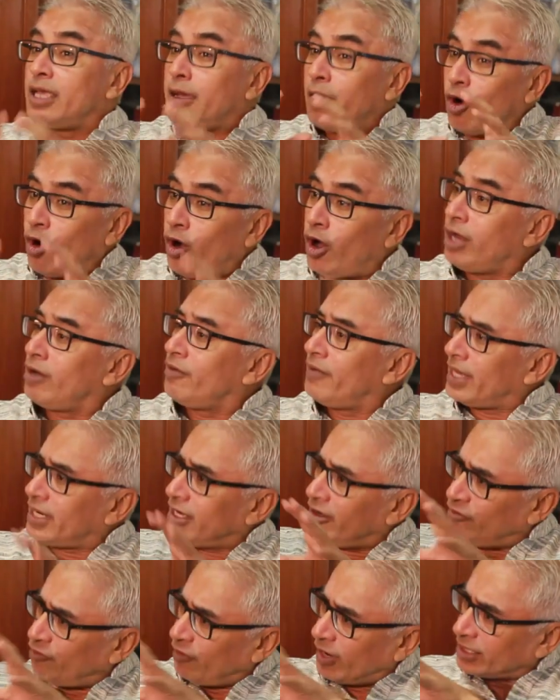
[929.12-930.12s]
and they
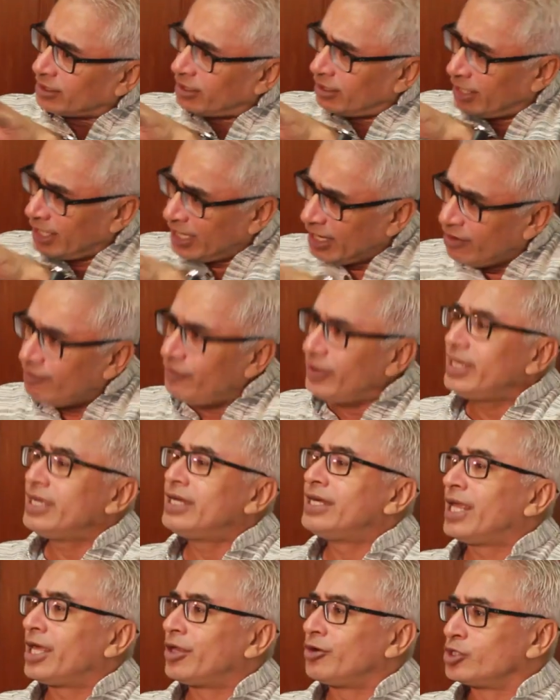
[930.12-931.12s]
all were, in fact,
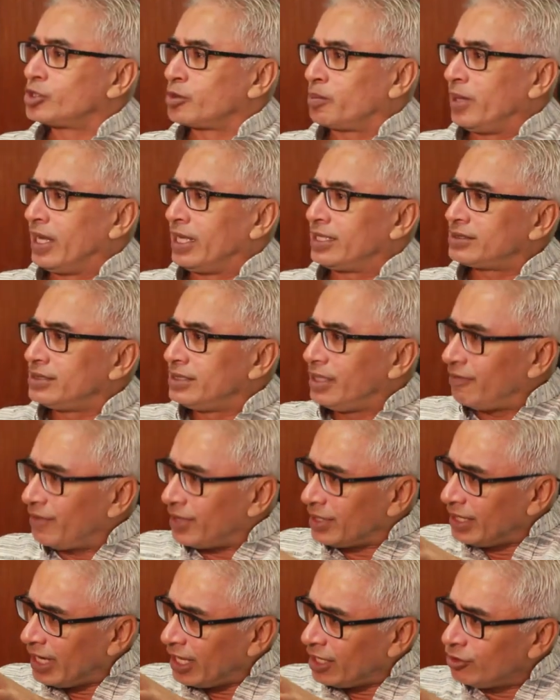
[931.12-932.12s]
living in Nehru's
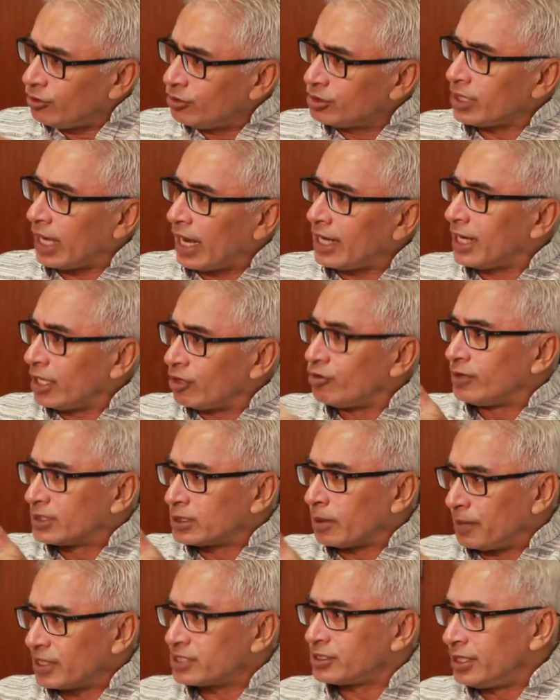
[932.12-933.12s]
place. They were Nehru's,
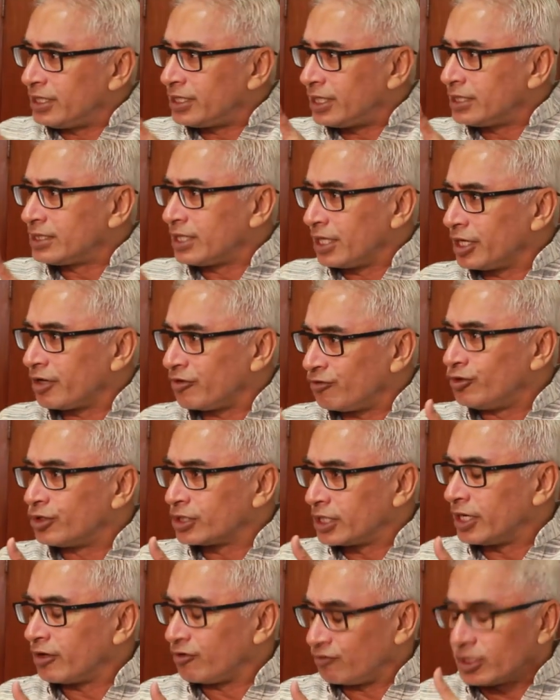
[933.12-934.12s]
and Nehru was the president in
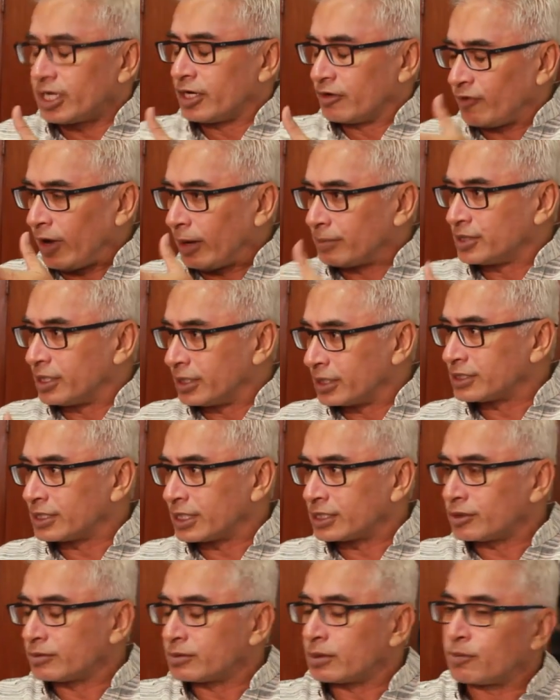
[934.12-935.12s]
34, 30,
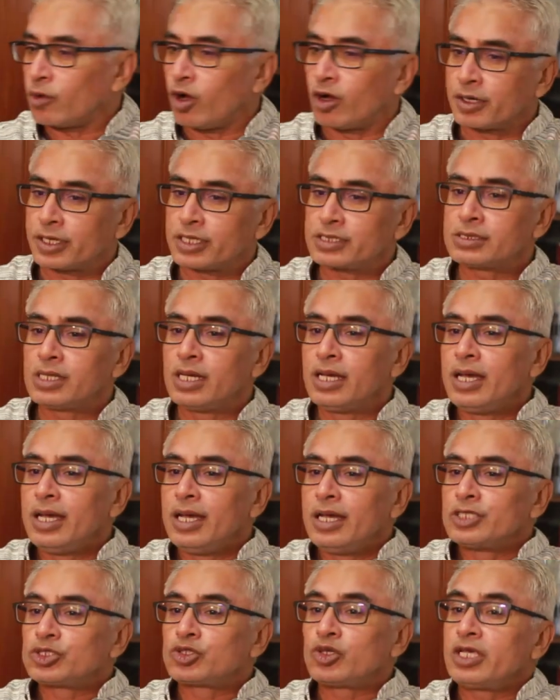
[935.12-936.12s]
35, 36 of the
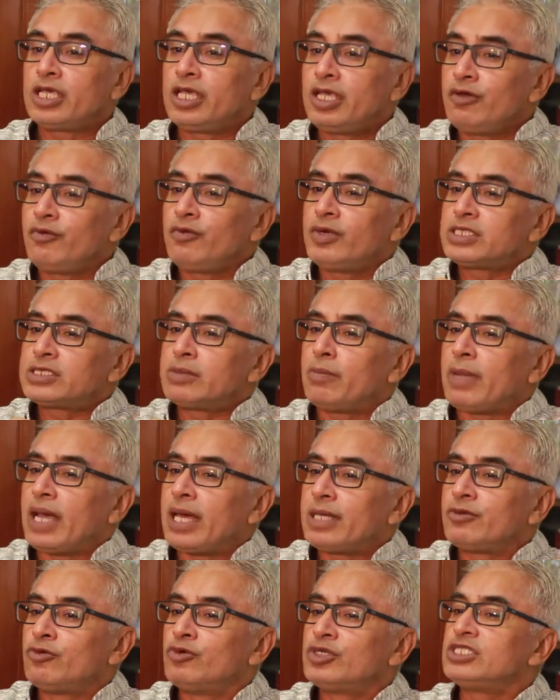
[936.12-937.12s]
Congress. So he
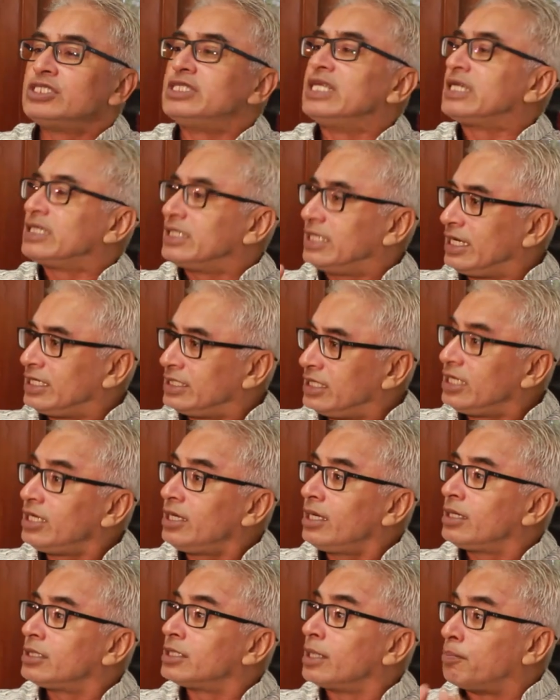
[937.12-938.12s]
was a man who was
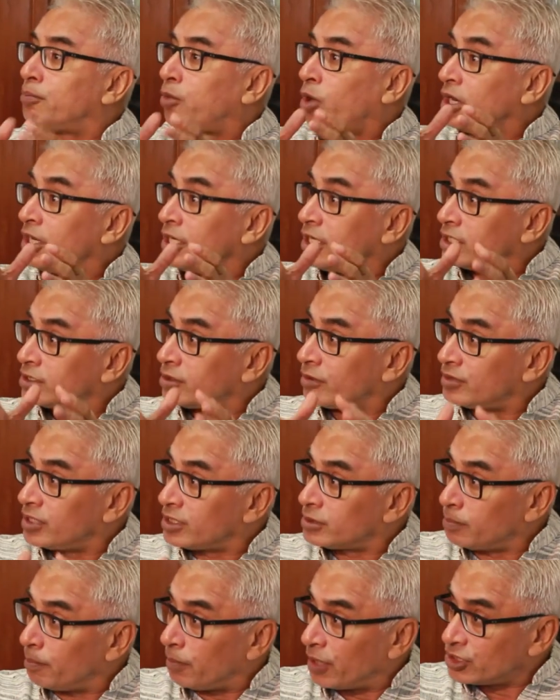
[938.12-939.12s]
dictating the
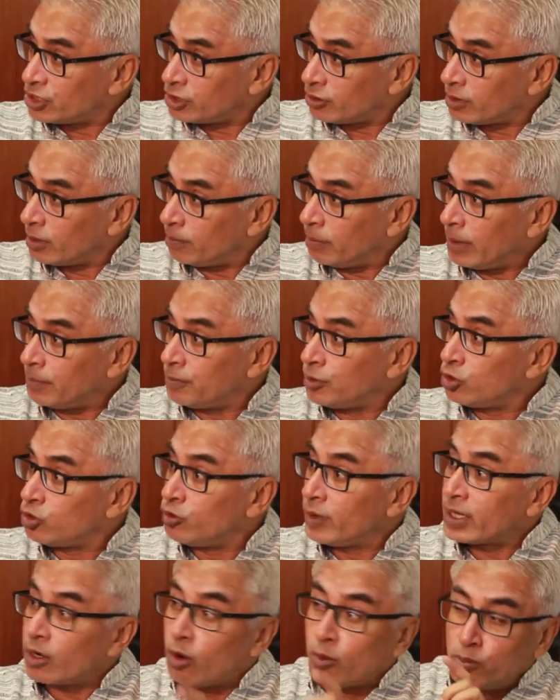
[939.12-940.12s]
politics of this bunch of the
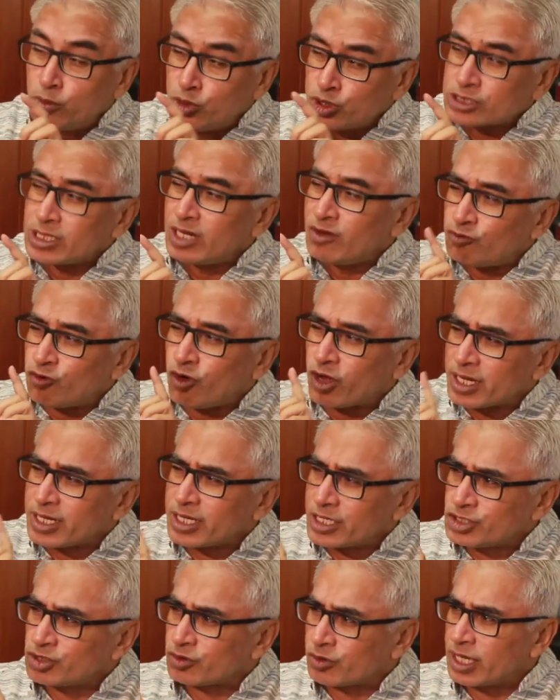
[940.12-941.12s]
people who were
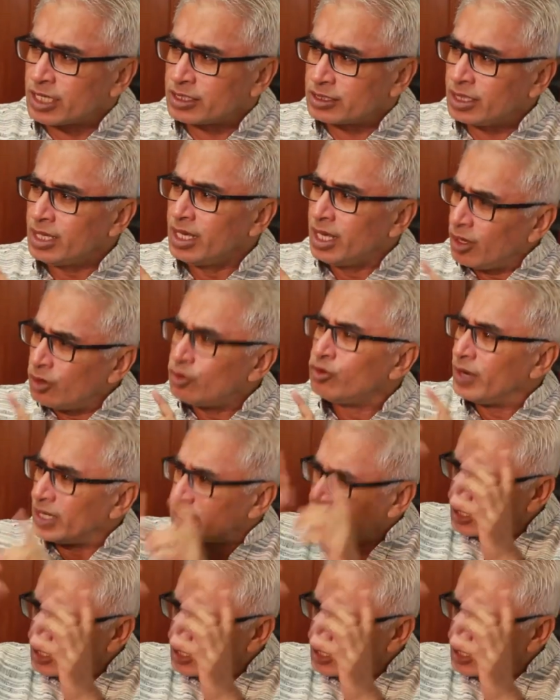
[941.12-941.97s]
mostly foreign educated,